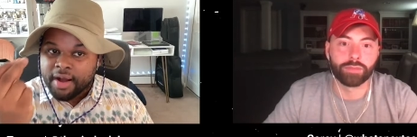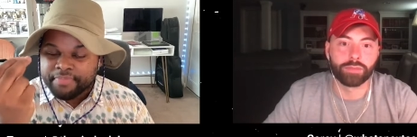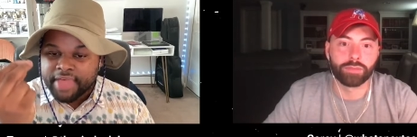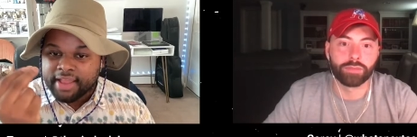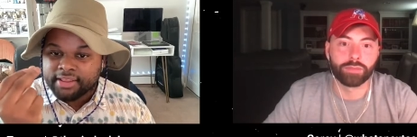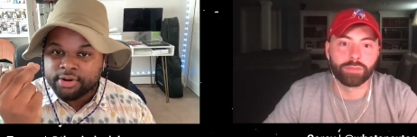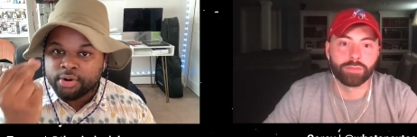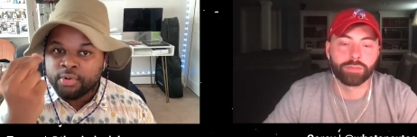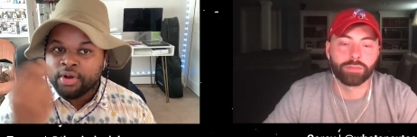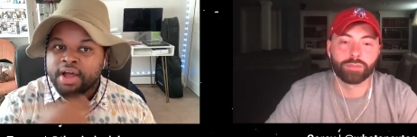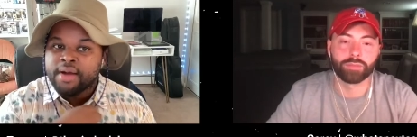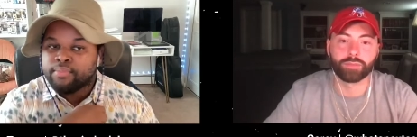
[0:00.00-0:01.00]
Speaker 1: that
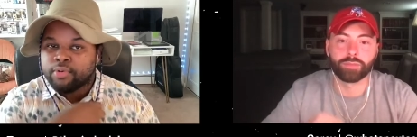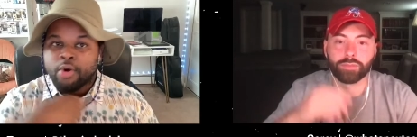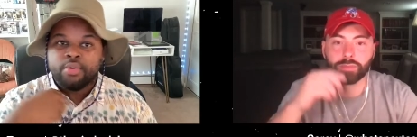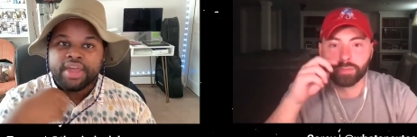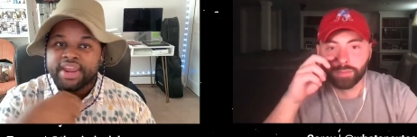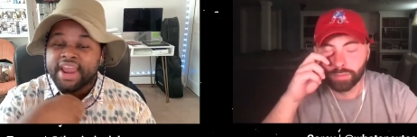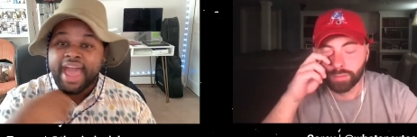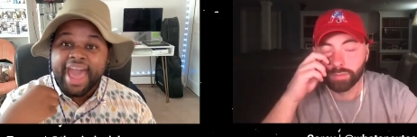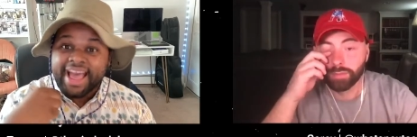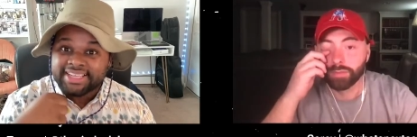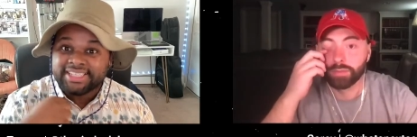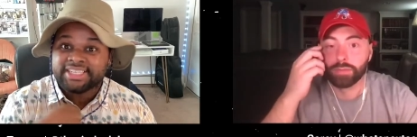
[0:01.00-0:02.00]
little broken
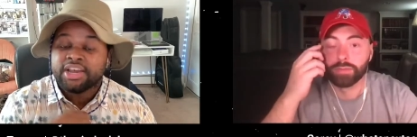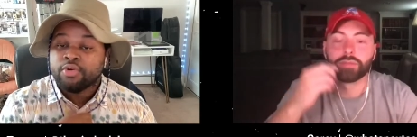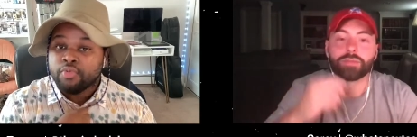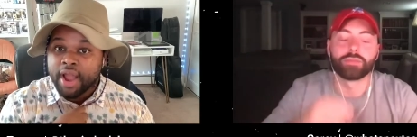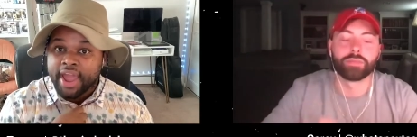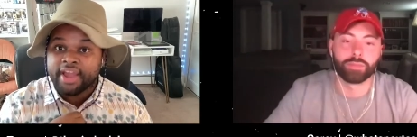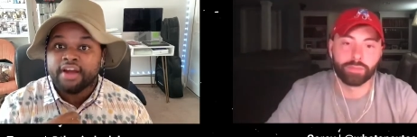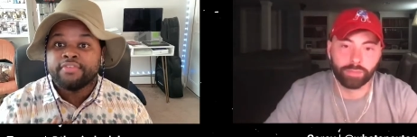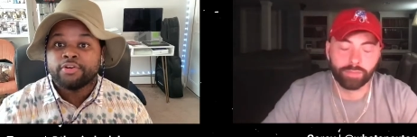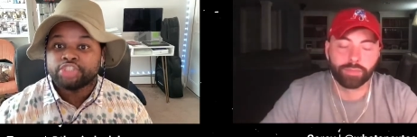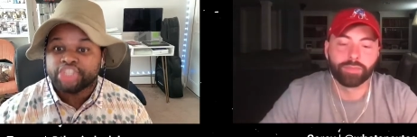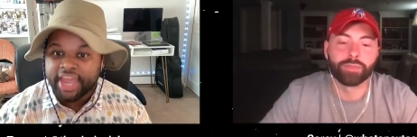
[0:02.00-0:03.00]
S, right, of
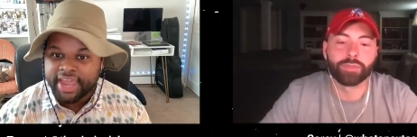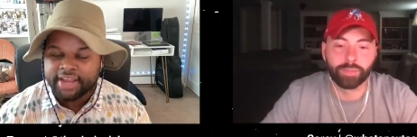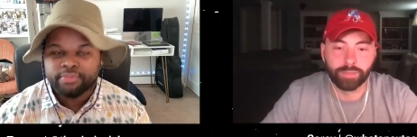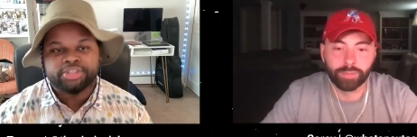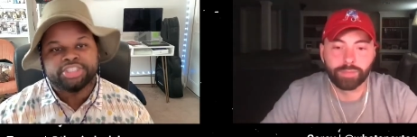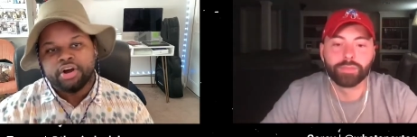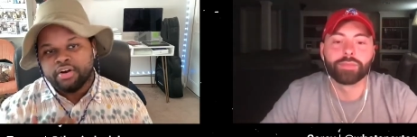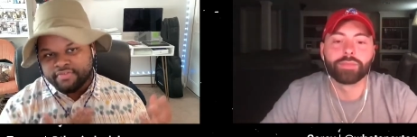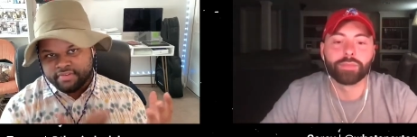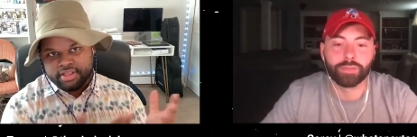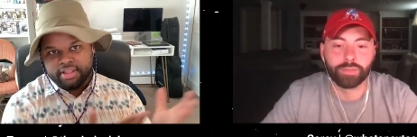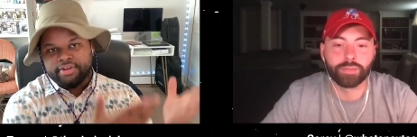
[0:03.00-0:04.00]
her chain, which is
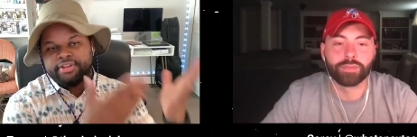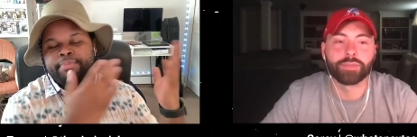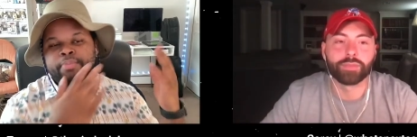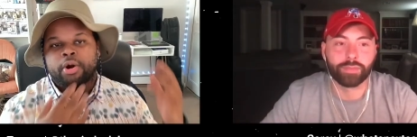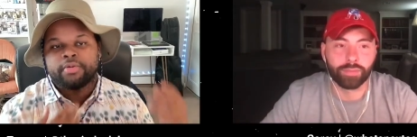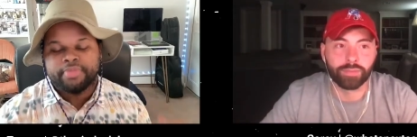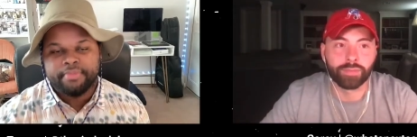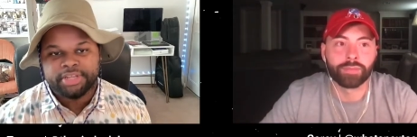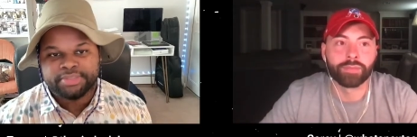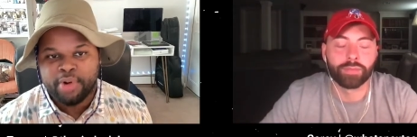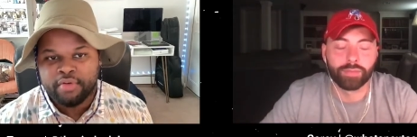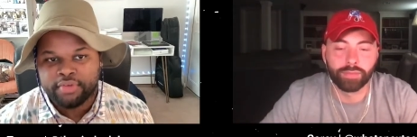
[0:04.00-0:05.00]
clearly part of the
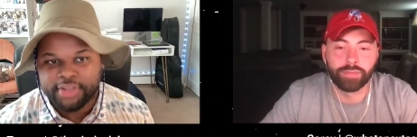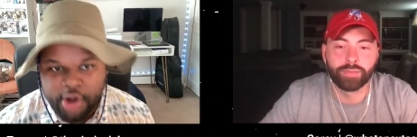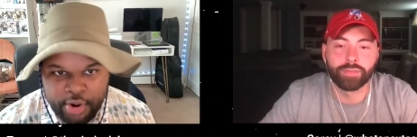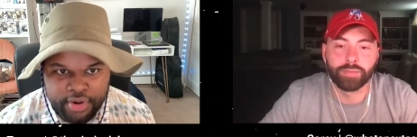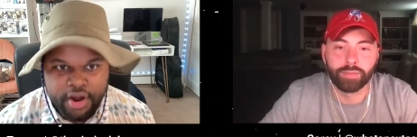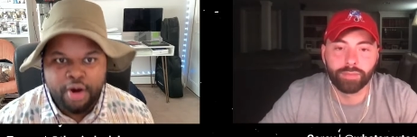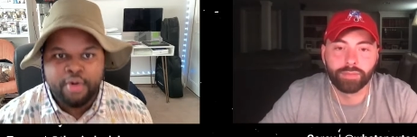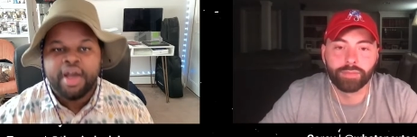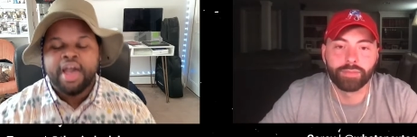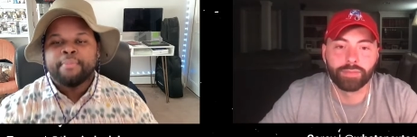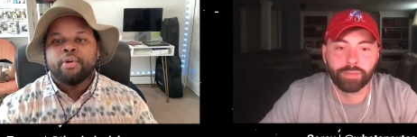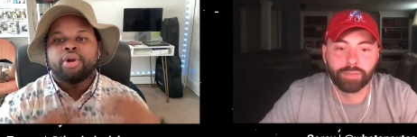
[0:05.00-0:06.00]
Ms. Marvel logo,
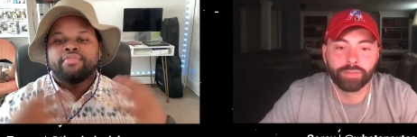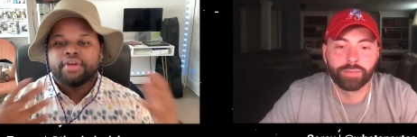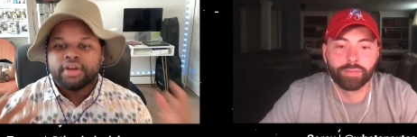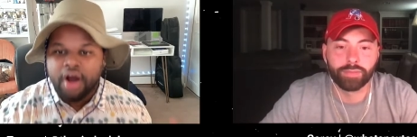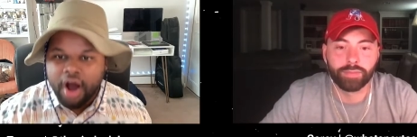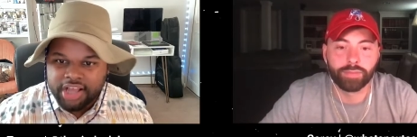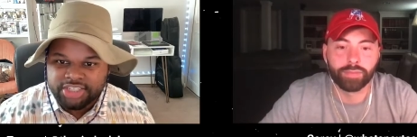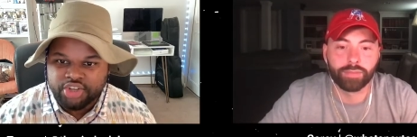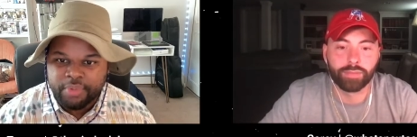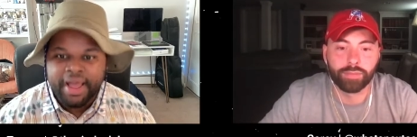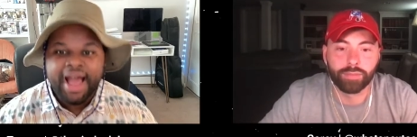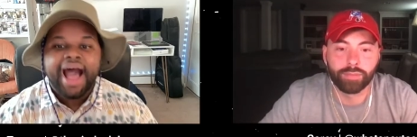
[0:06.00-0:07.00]
part of her
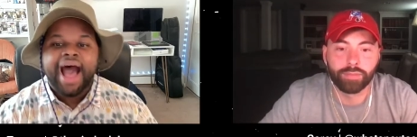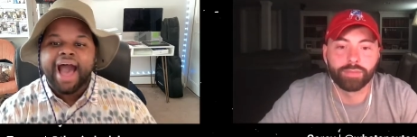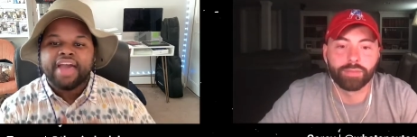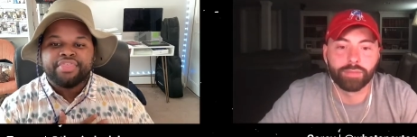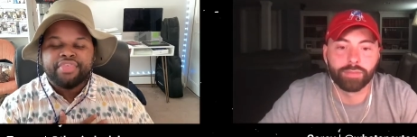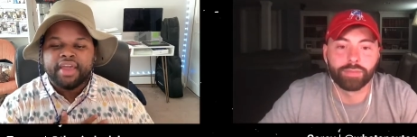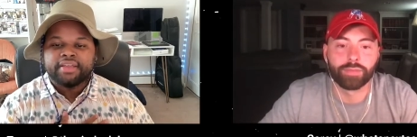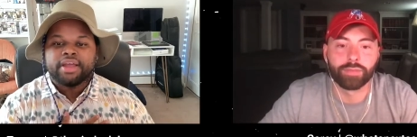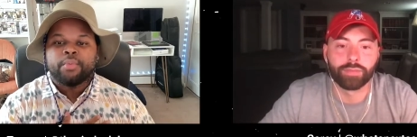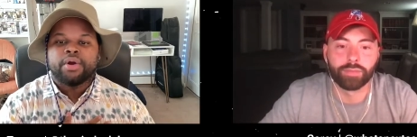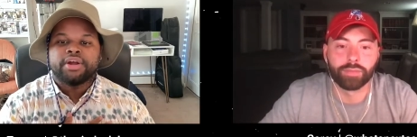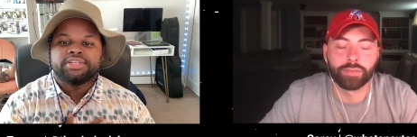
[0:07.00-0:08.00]
costume. I think
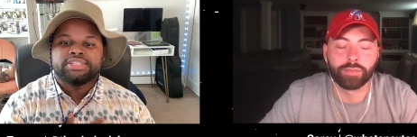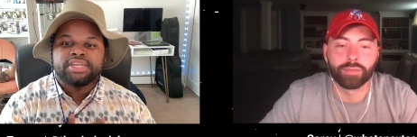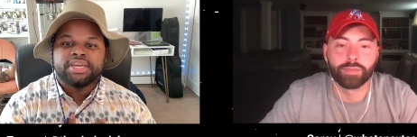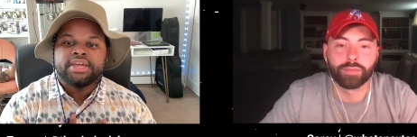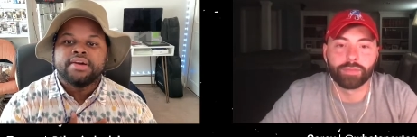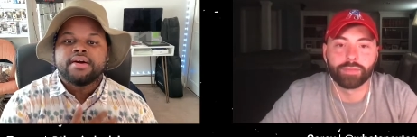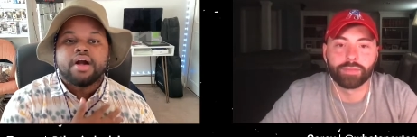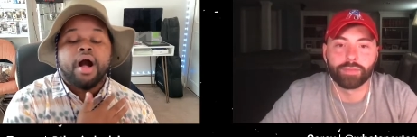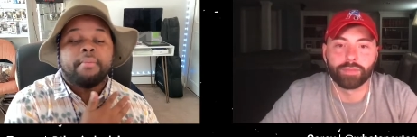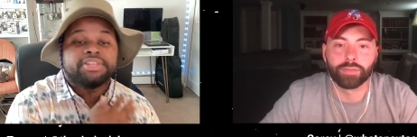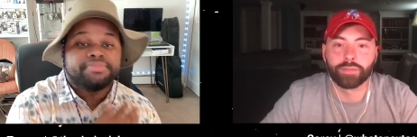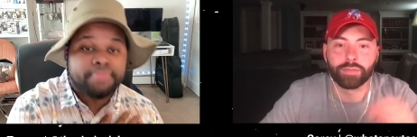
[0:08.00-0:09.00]
that we're going to see
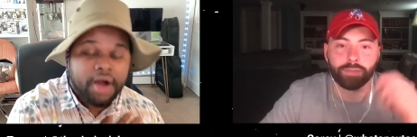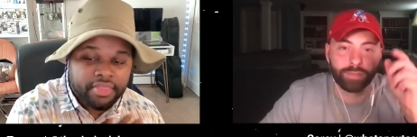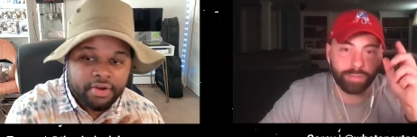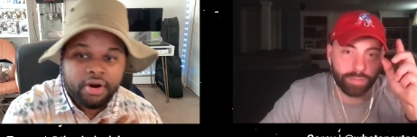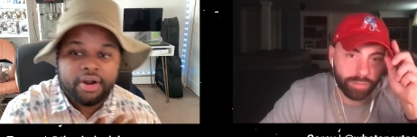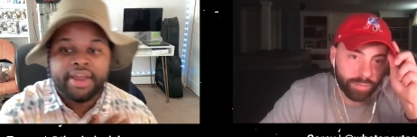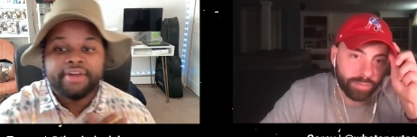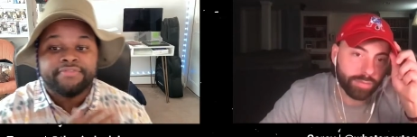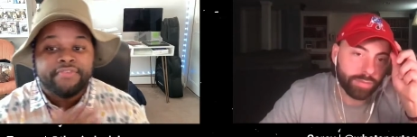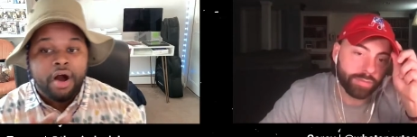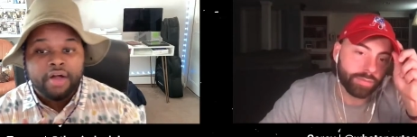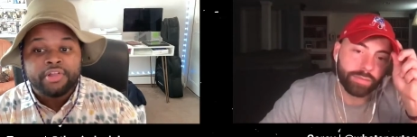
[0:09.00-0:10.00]
Kamala's mother and
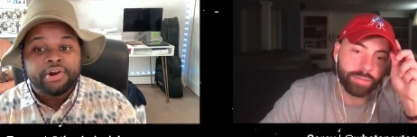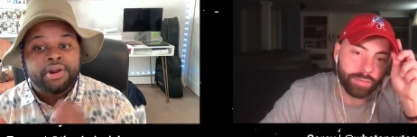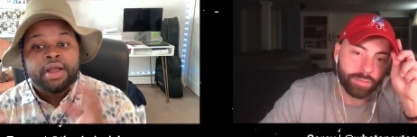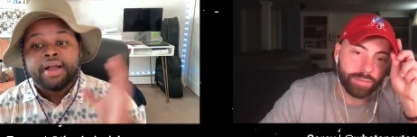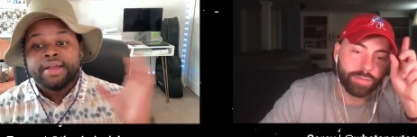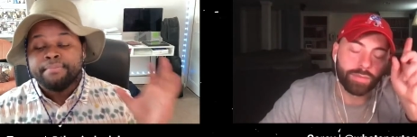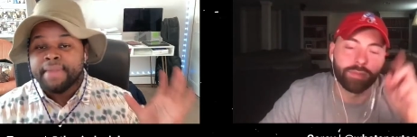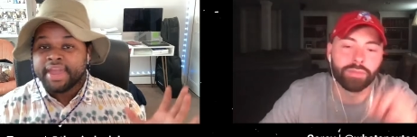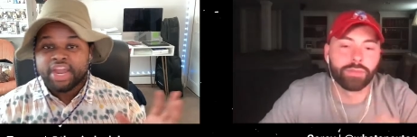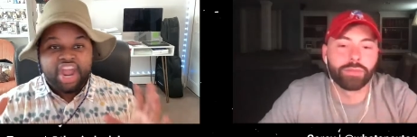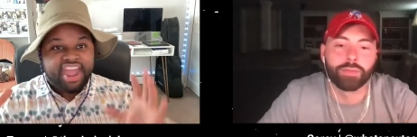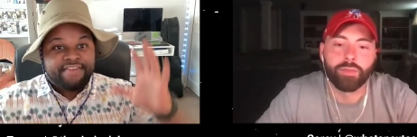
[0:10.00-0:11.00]
father
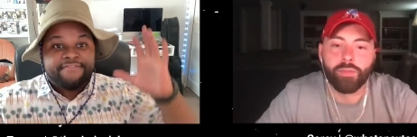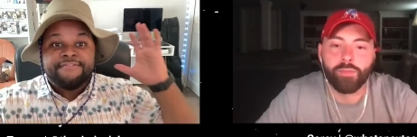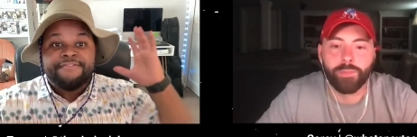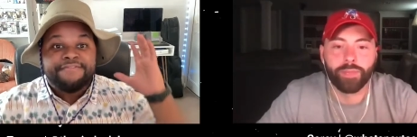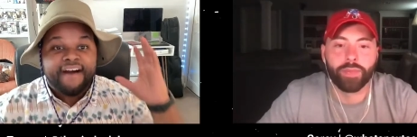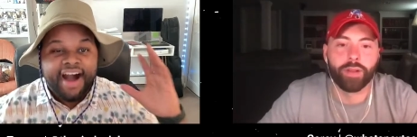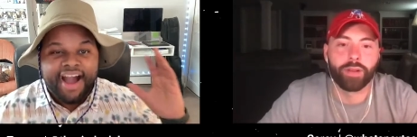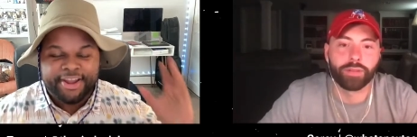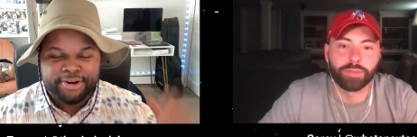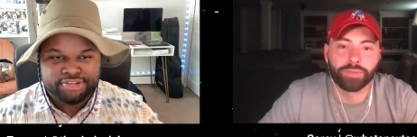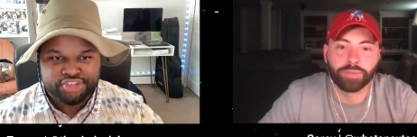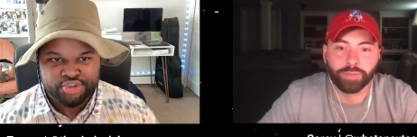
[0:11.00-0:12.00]
make a
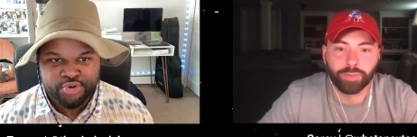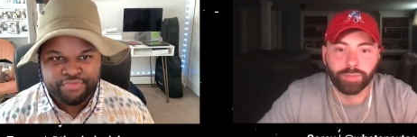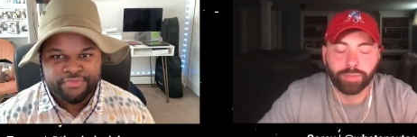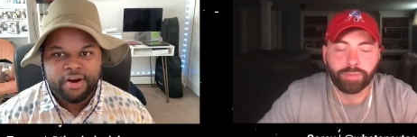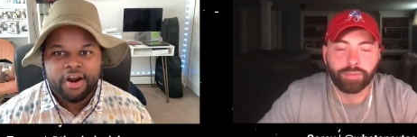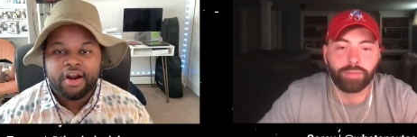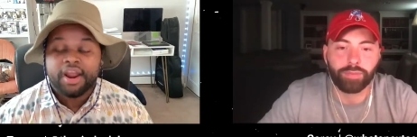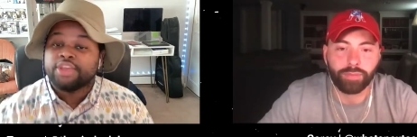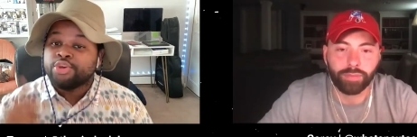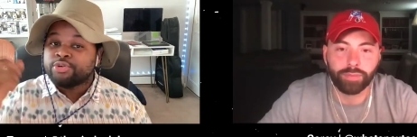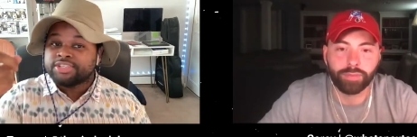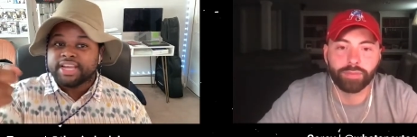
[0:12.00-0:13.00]
fire suit for her. And
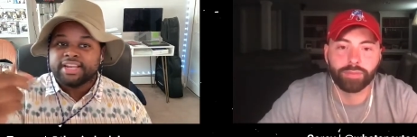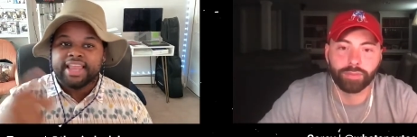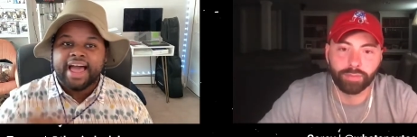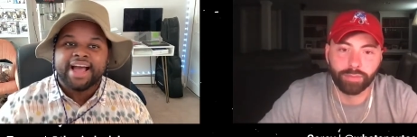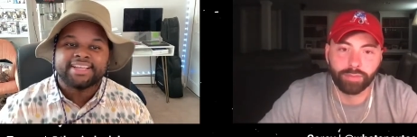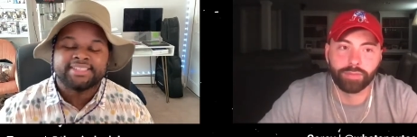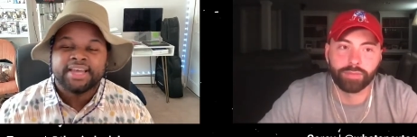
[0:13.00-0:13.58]
you said last,